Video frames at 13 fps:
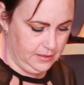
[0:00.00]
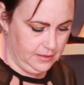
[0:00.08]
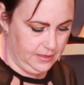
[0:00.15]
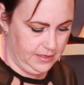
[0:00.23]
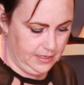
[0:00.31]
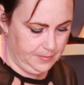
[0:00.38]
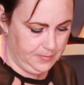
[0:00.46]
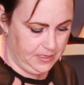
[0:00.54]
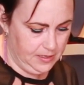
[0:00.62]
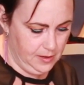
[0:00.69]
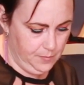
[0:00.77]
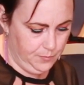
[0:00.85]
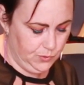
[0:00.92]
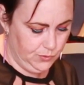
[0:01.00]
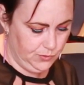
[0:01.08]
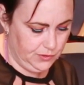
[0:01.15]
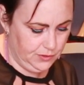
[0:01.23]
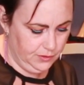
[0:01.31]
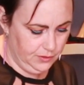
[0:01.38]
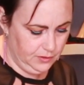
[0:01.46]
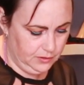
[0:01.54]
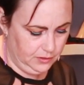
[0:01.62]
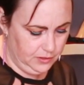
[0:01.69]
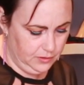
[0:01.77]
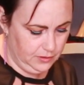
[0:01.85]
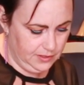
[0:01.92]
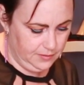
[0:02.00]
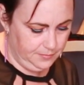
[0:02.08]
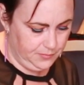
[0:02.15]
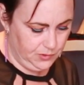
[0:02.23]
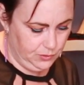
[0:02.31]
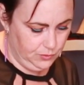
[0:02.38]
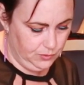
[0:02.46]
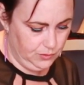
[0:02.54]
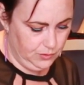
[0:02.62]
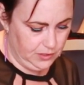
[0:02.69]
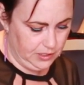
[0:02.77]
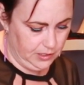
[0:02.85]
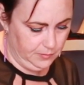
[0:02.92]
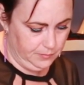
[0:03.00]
Happy Booster Glow and Mood